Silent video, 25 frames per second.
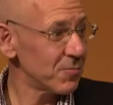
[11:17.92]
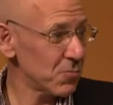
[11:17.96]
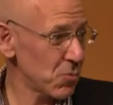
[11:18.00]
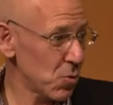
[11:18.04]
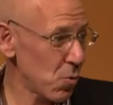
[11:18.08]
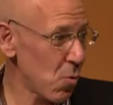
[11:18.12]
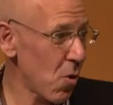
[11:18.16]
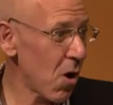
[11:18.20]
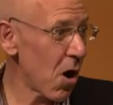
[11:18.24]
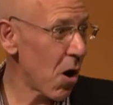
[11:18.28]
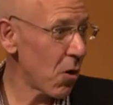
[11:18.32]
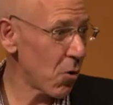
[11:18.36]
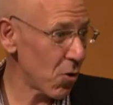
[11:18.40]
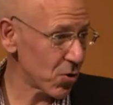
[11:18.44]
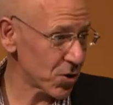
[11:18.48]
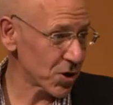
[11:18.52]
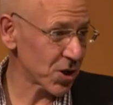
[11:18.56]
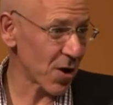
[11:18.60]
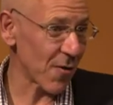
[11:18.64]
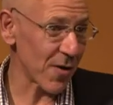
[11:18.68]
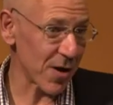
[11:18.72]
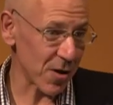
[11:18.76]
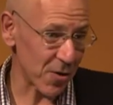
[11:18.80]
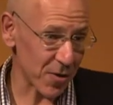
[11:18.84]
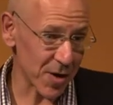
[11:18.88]
quite a lot's
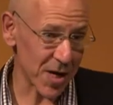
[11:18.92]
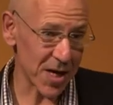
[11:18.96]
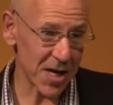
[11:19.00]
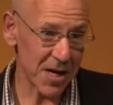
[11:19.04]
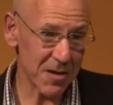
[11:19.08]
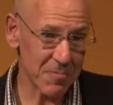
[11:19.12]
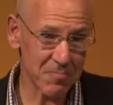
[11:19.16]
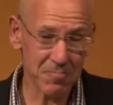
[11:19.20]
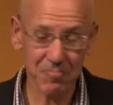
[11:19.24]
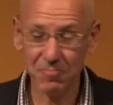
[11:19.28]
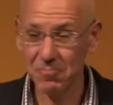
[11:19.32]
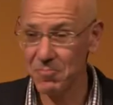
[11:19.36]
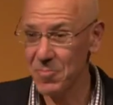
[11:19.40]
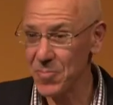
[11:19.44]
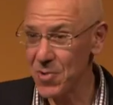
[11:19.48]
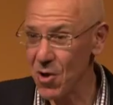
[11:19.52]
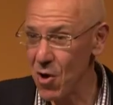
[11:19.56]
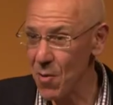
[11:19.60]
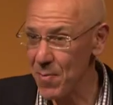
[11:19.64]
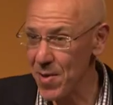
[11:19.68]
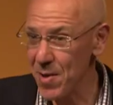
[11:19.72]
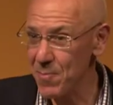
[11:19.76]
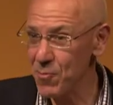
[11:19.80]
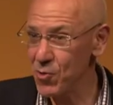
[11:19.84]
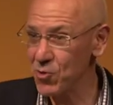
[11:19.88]
going on here. They're a
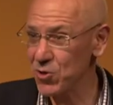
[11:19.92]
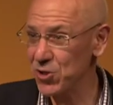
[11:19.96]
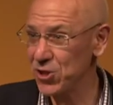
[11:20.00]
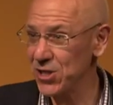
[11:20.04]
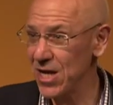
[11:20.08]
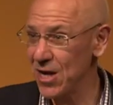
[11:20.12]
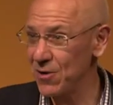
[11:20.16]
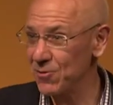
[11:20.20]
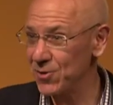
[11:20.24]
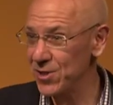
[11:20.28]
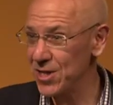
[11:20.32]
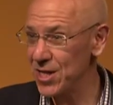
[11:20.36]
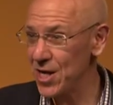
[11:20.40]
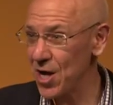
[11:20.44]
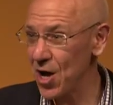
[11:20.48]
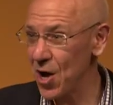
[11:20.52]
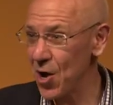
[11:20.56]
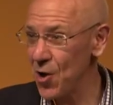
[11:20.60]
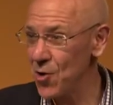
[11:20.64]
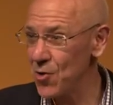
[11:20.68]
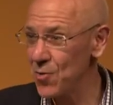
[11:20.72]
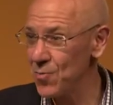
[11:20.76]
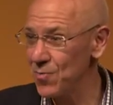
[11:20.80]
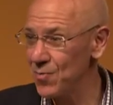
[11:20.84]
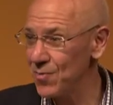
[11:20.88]
bit more shouty at
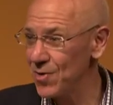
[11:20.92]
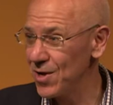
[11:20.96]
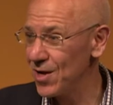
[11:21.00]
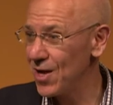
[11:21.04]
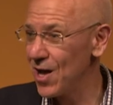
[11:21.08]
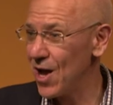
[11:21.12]
home.